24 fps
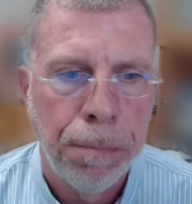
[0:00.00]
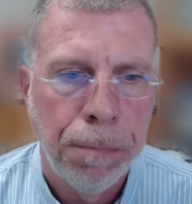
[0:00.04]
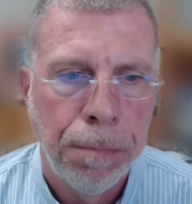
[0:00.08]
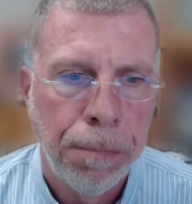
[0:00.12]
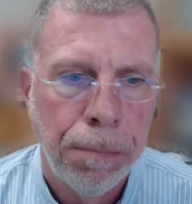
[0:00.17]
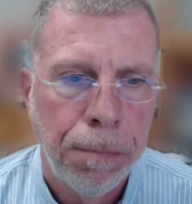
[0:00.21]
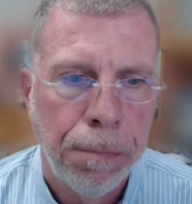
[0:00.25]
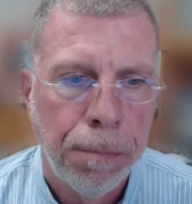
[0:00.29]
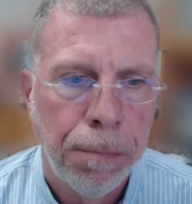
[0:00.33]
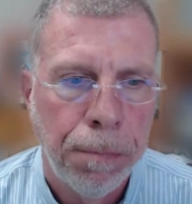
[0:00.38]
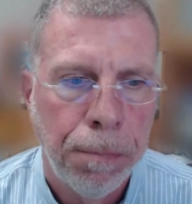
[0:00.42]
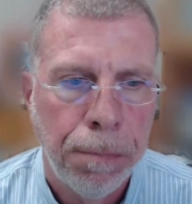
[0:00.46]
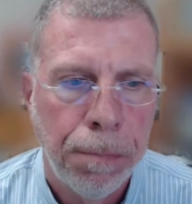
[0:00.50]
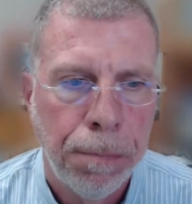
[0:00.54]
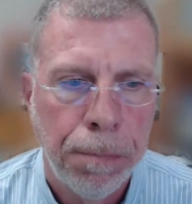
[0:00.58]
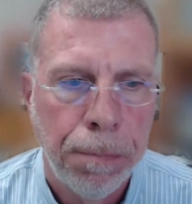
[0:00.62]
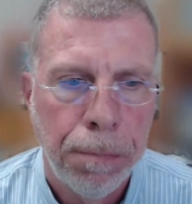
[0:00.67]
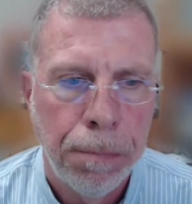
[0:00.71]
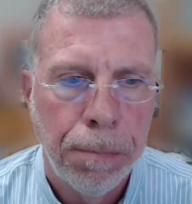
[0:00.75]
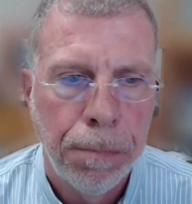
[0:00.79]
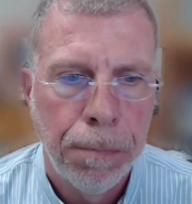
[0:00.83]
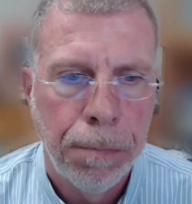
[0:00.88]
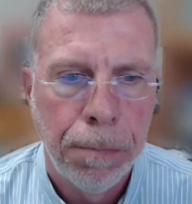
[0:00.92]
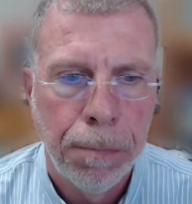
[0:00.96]
Thank you very
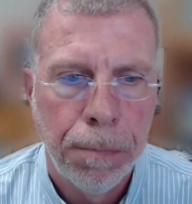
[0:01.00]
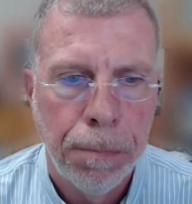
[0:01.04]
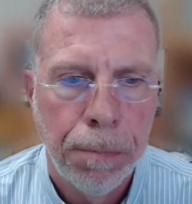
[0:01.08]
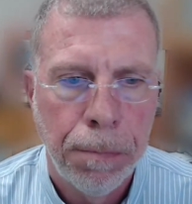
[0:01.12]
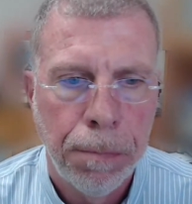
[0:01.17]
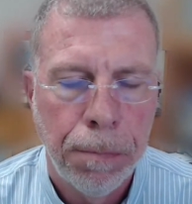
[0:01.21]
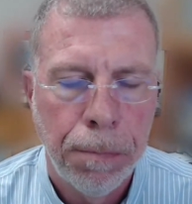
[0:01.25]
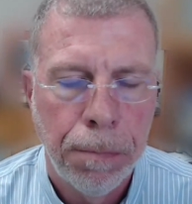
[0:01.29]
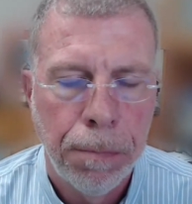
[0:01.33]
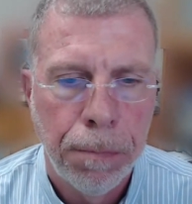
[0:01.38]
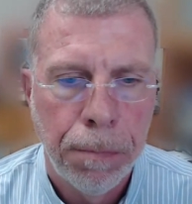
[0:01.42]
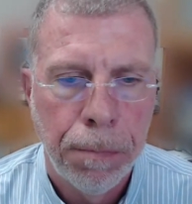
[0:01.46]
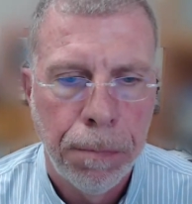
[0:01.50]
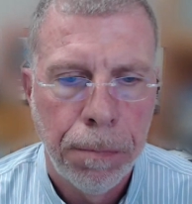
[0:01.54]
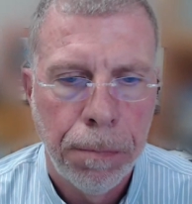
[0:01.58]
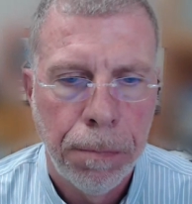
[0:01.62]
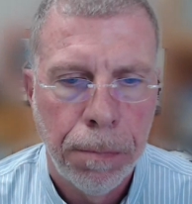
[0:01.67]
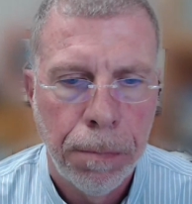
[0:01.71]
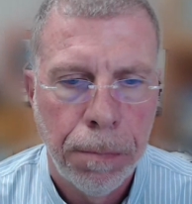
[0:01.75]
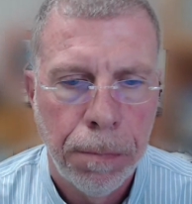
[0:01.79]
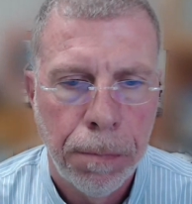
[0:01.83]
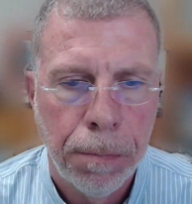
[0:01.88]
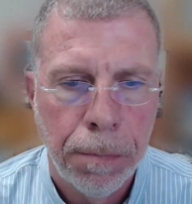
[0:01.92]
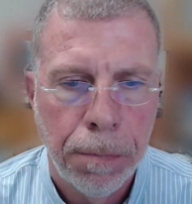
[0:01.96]
much. And Rick Yuzi
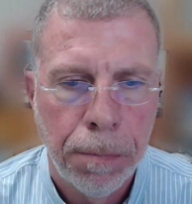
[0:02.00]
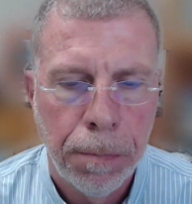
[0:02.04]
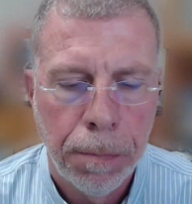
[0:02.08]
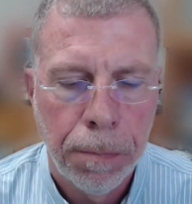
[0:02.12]
asks,